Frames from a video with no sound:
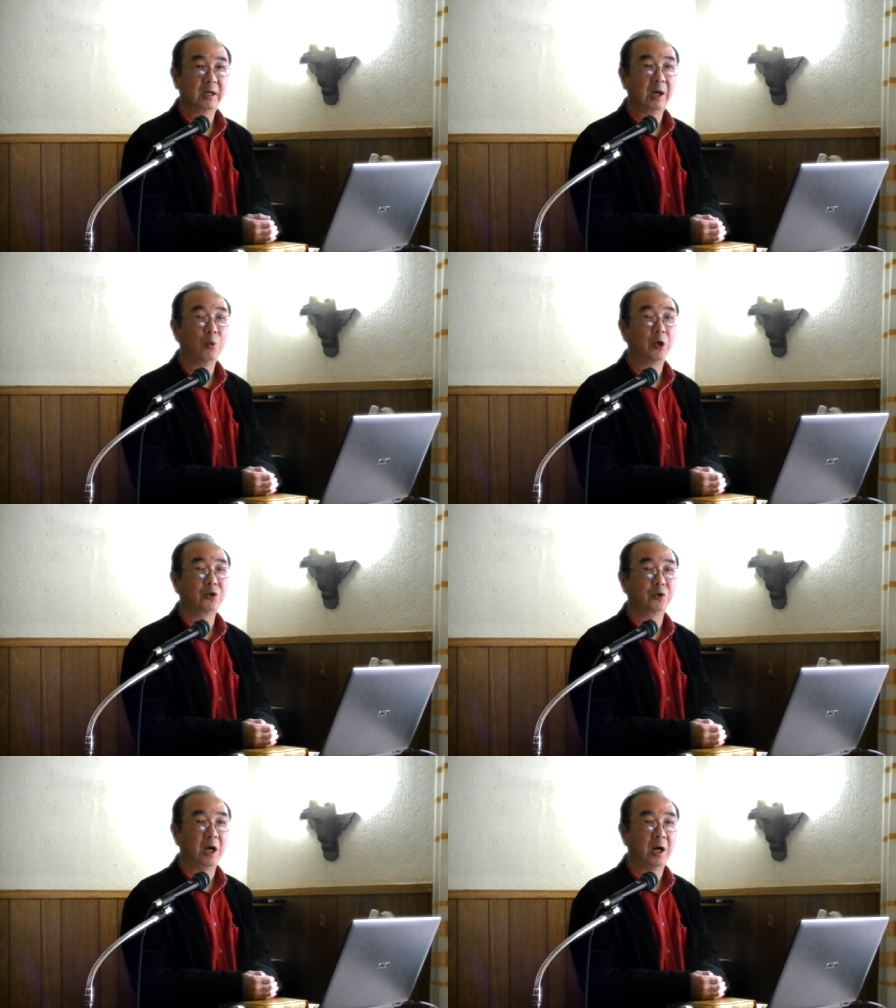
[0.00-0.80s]
I worked
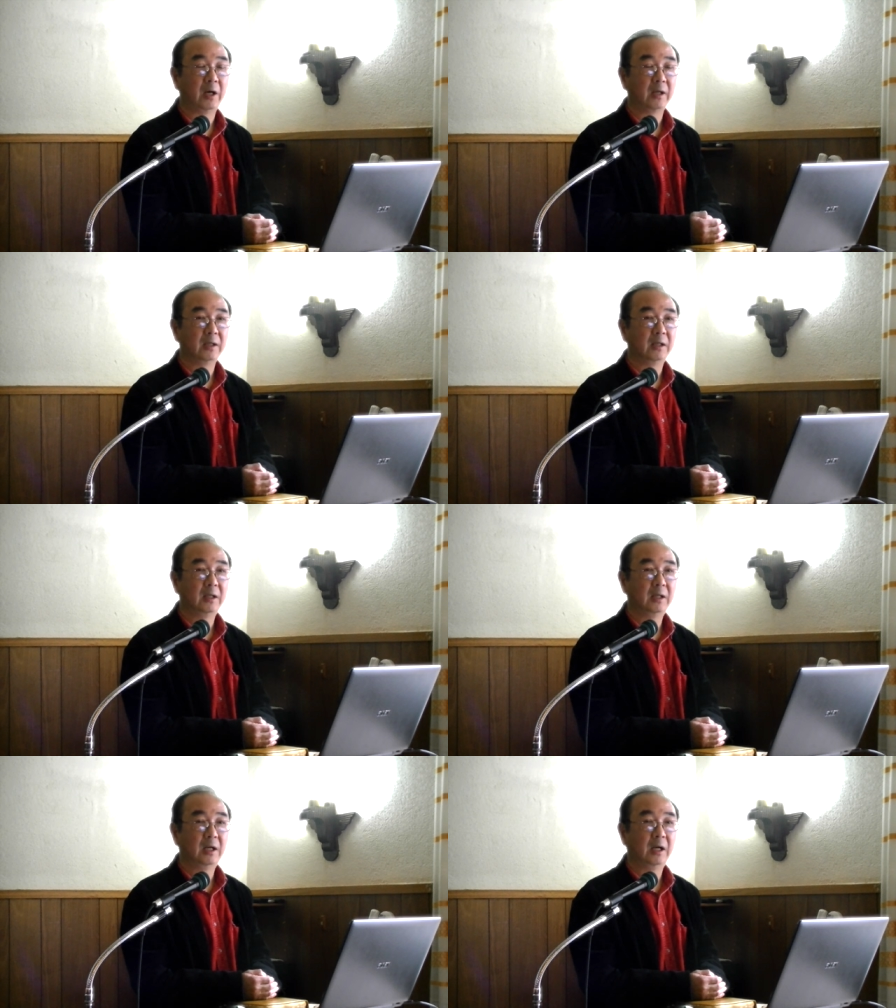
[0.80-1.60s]
too hard.
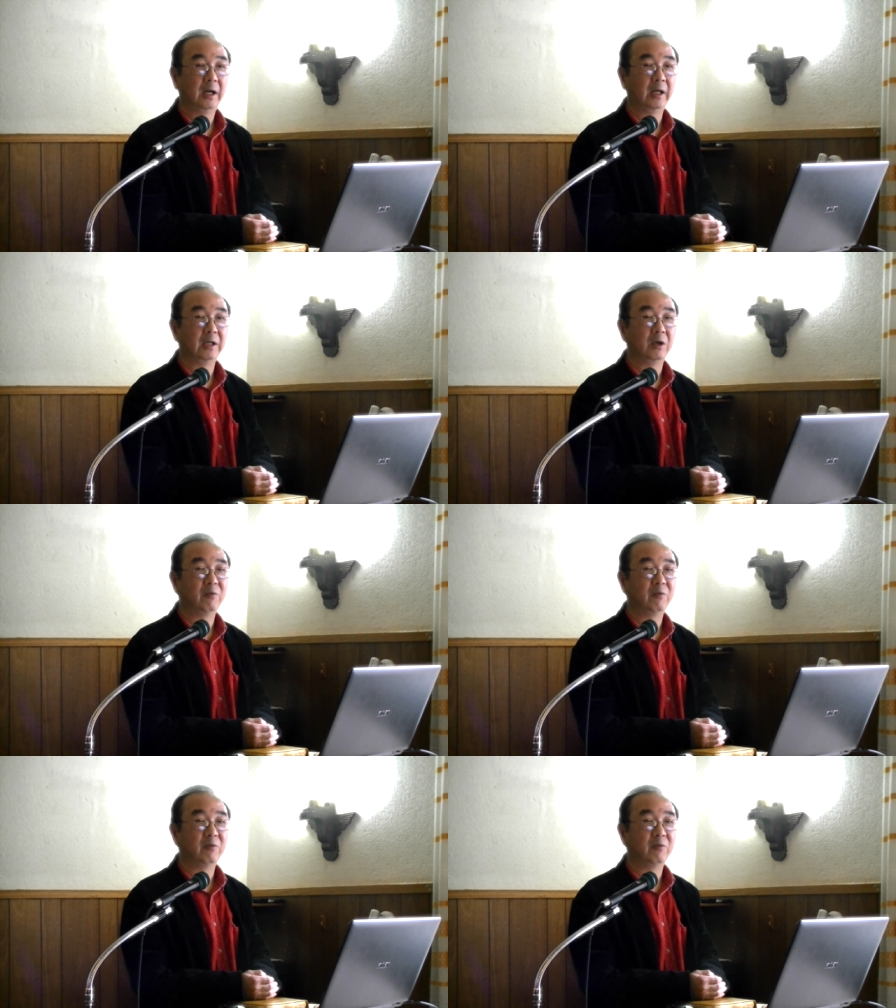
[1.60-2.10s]
I